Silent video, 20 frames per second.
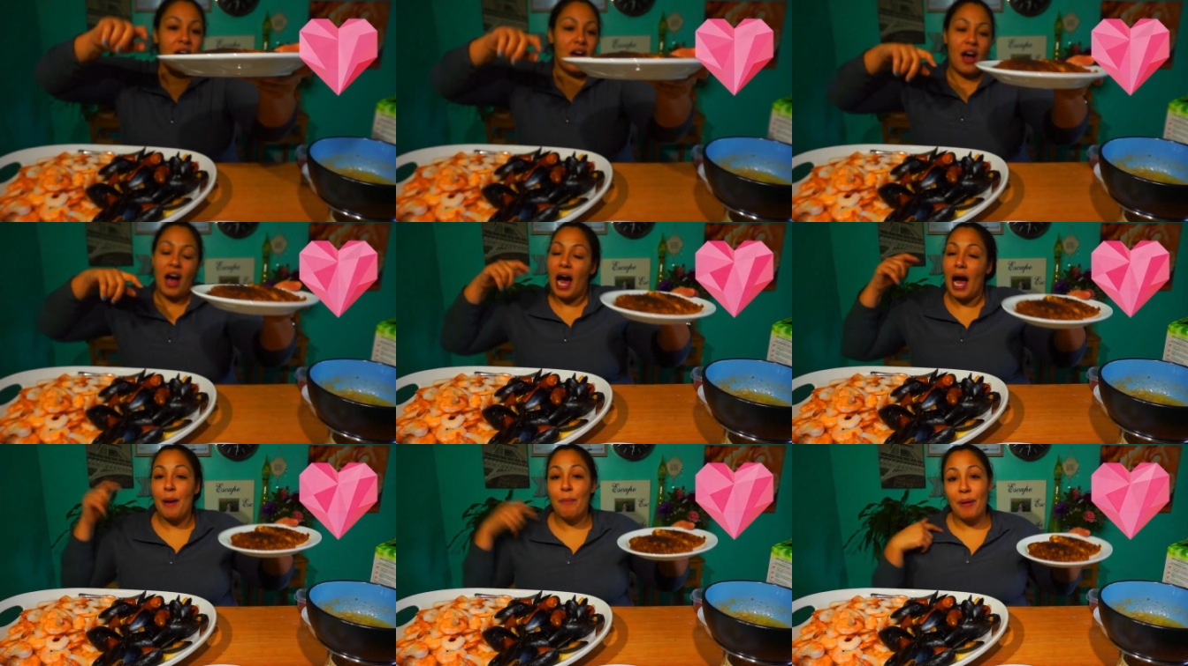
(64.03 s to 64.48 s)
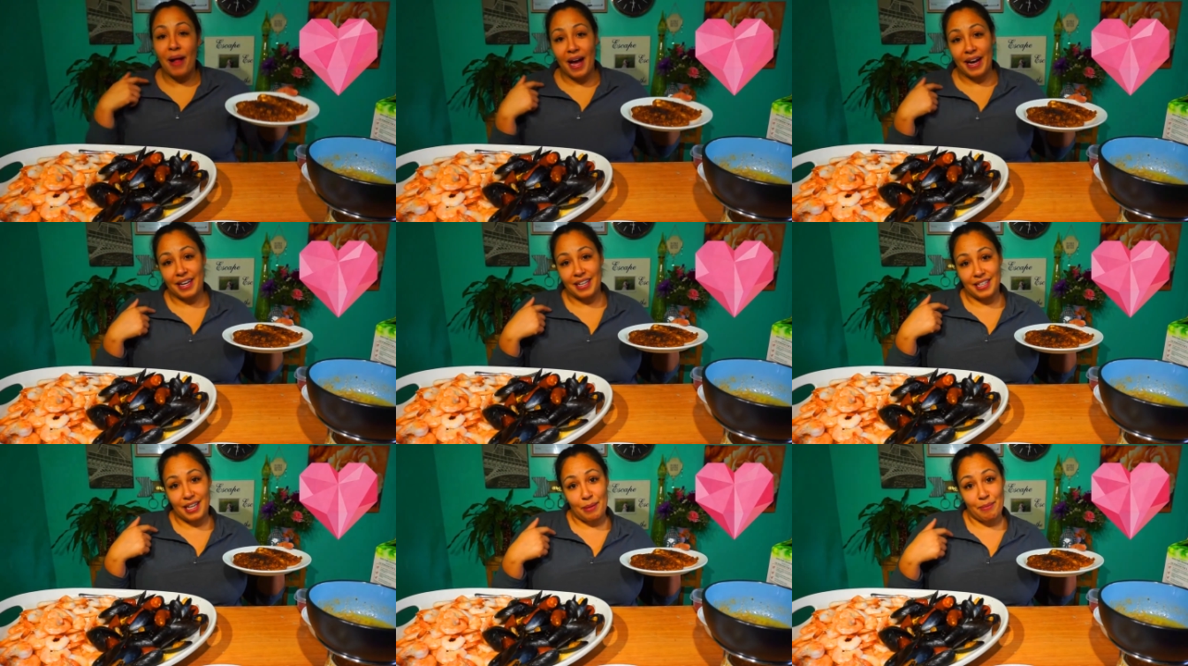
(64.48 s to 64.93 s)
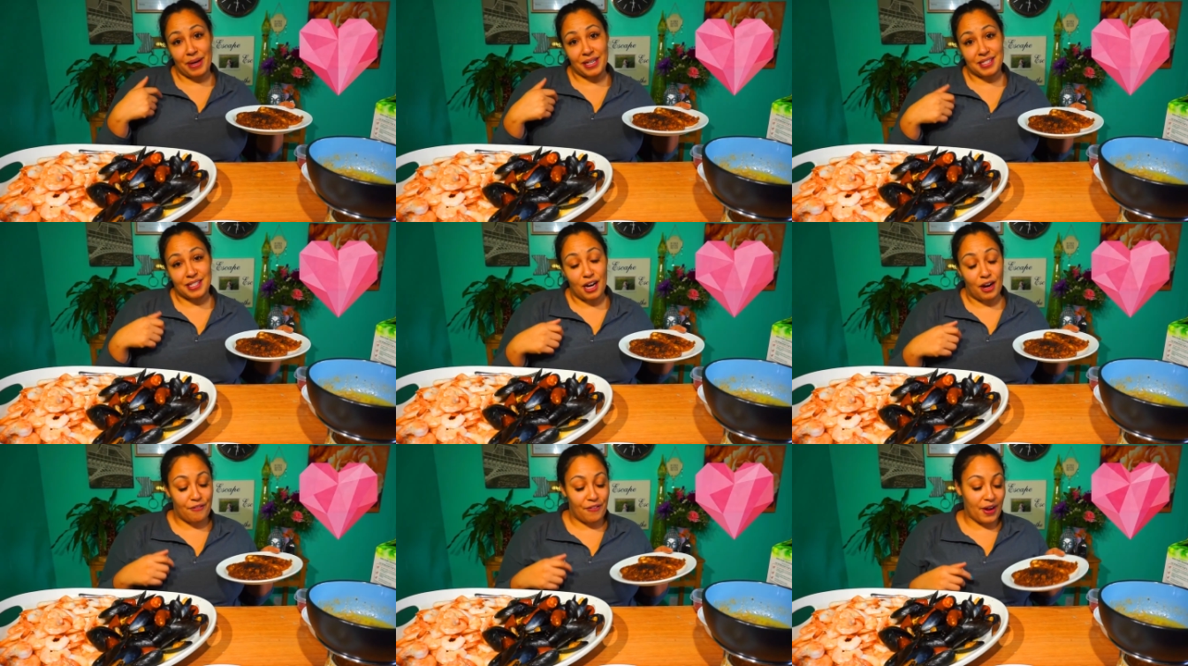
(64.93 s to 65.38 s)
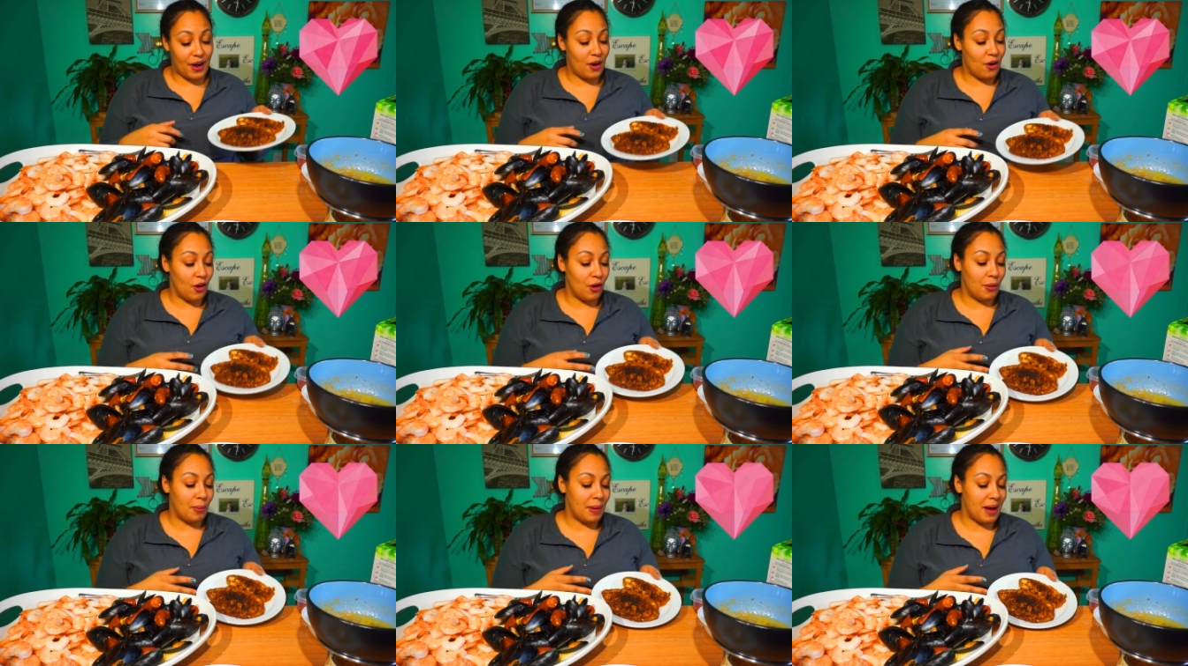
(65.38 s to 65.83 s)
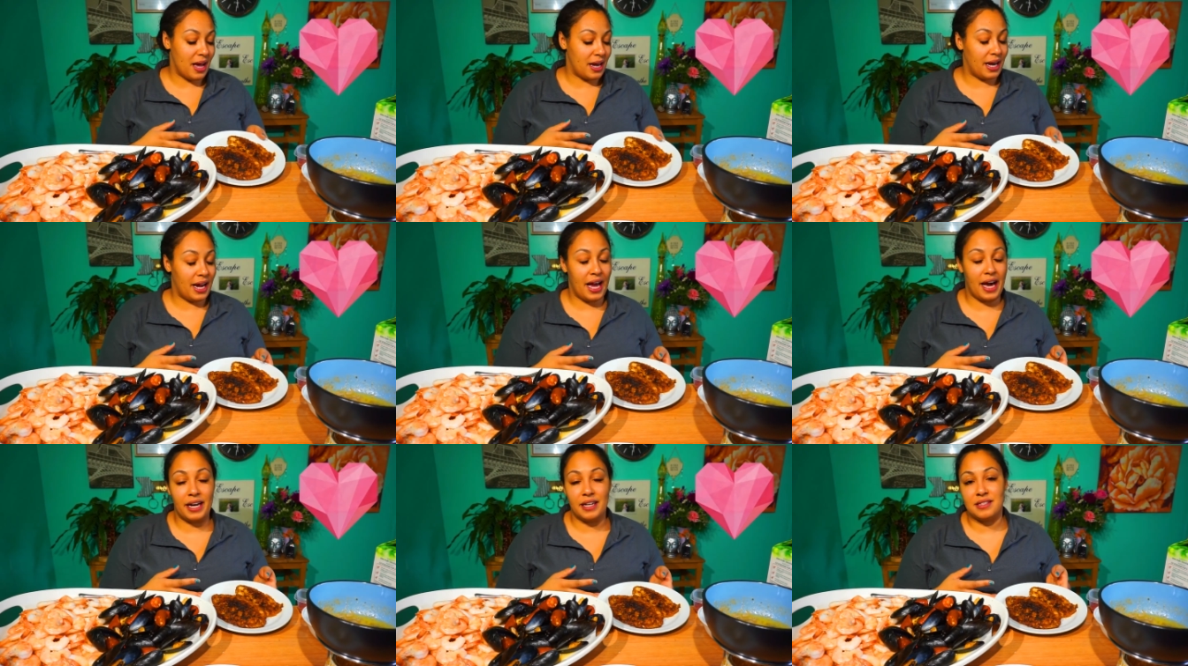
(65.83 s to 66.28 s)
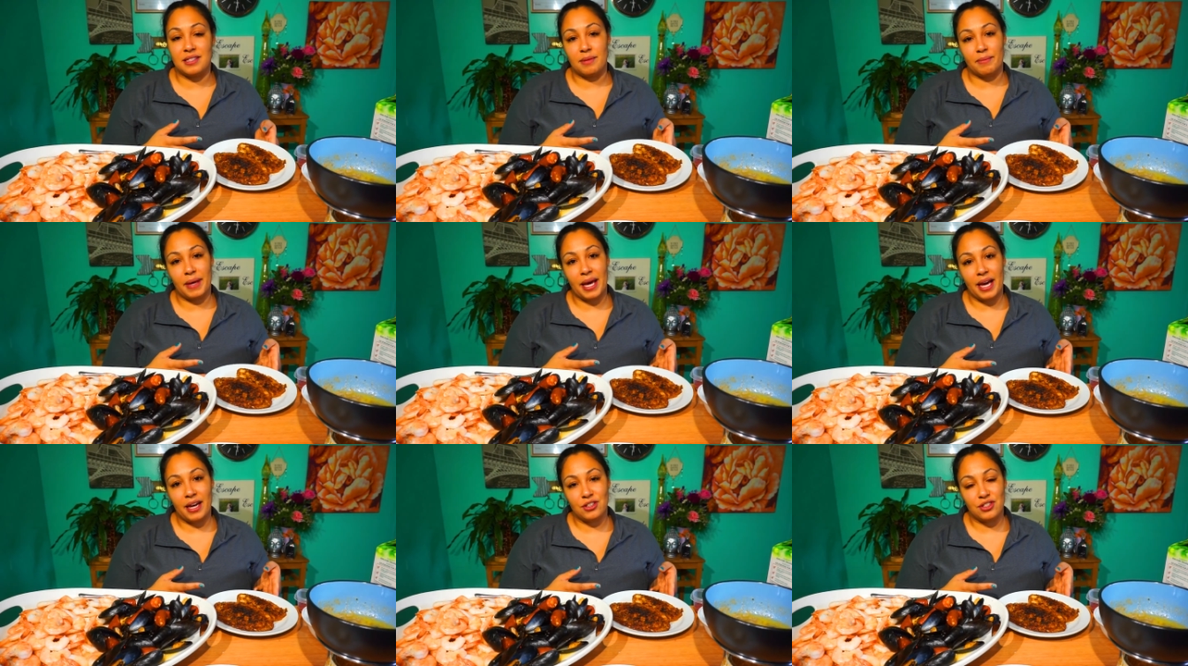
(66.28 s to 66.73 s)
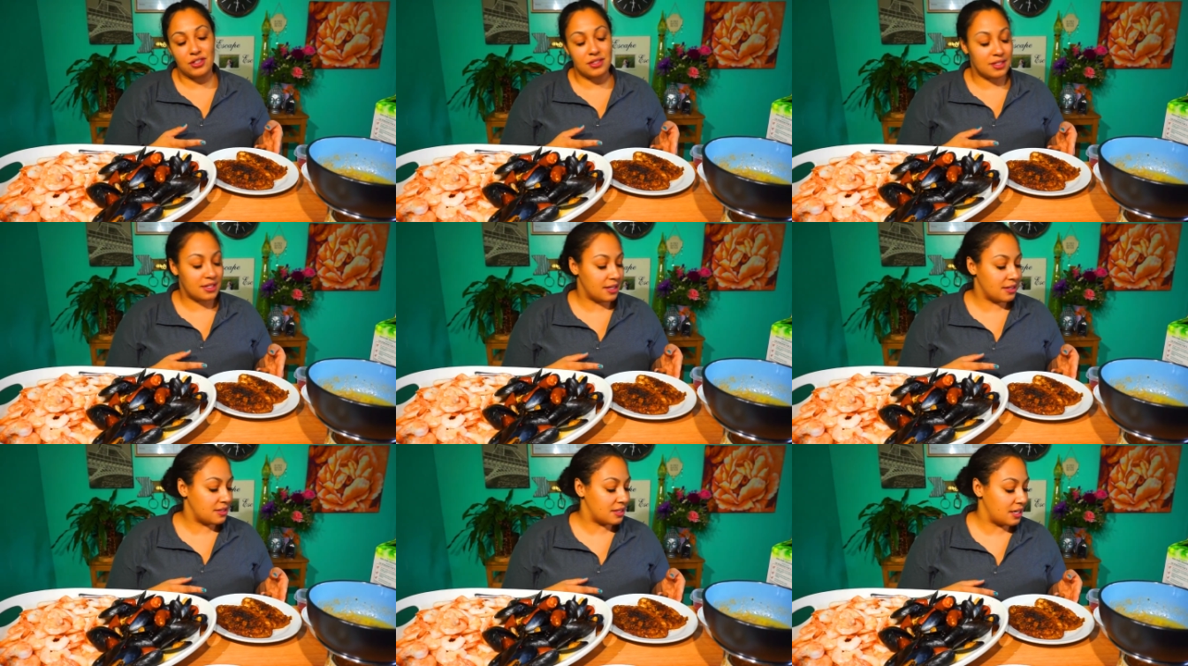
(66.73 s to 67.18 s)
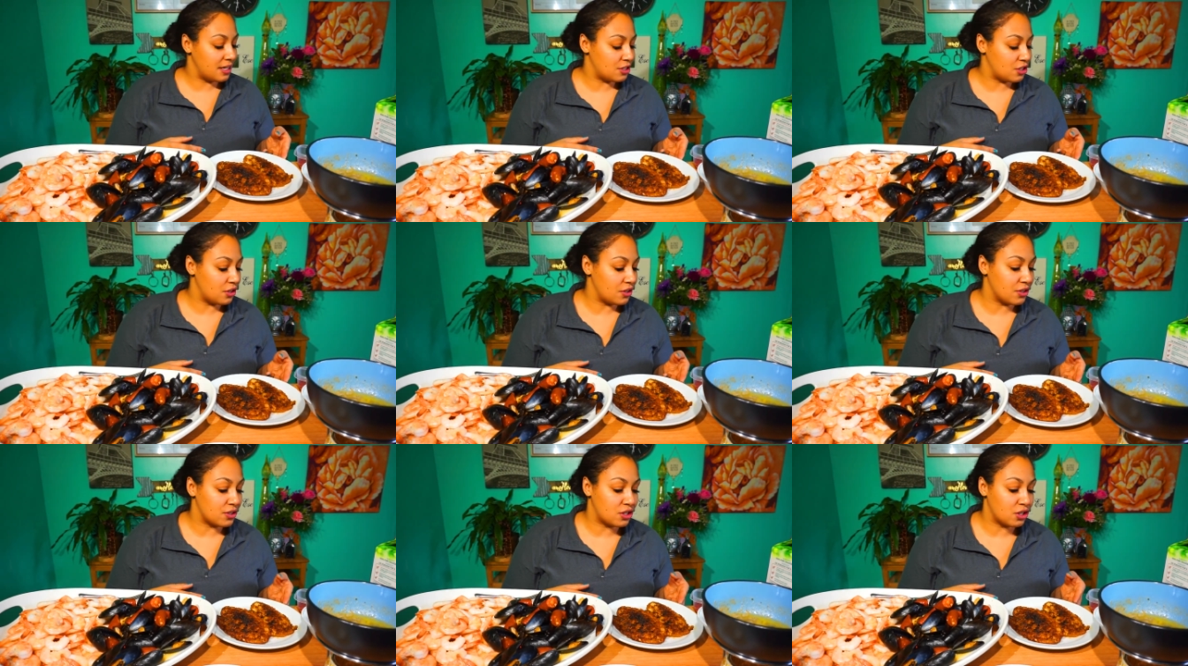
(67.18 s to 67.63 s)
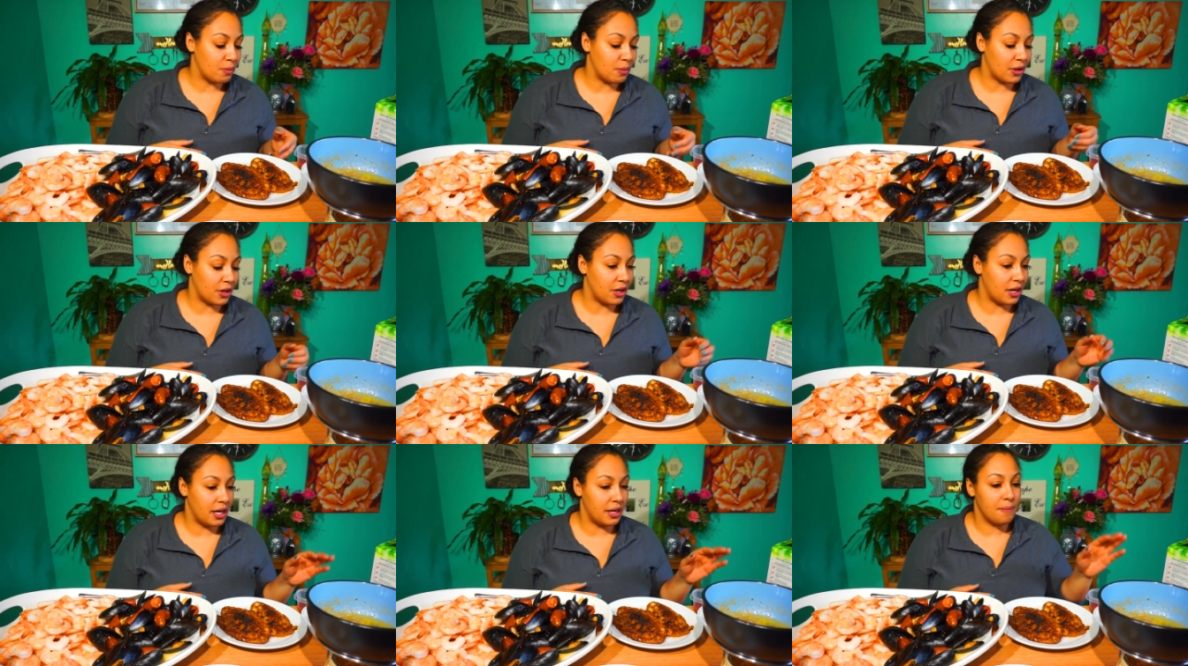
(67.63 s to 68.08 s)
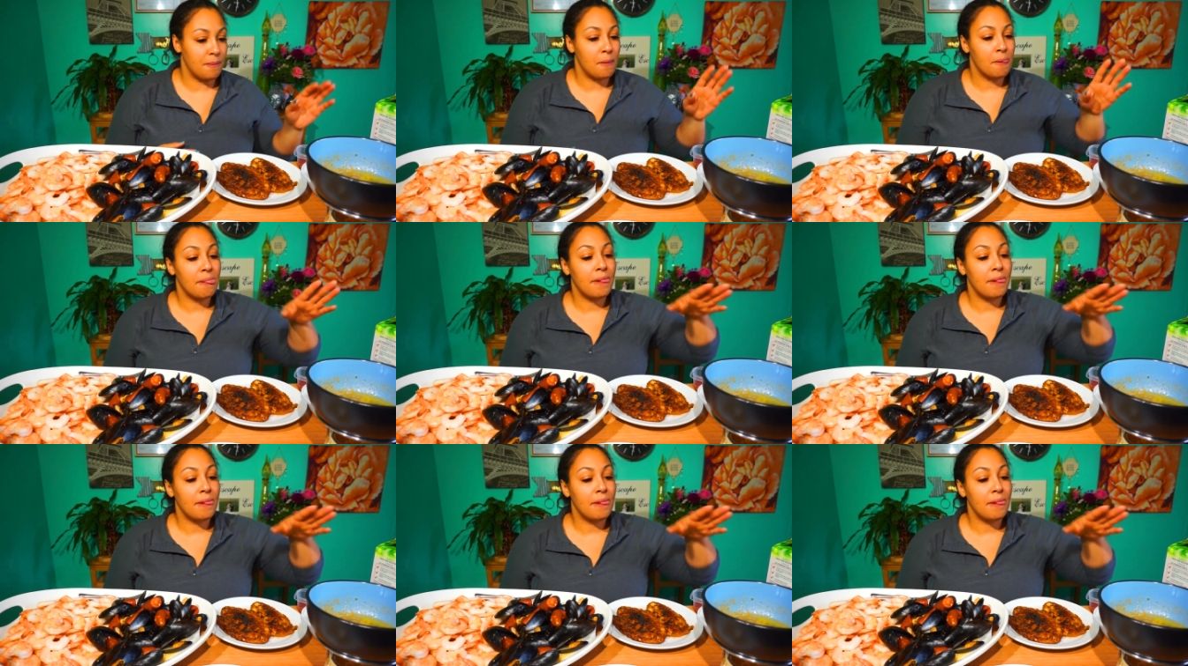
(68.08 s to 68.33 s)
I blackened it myself at home and I added some Cajun seasoning to it. It's super good.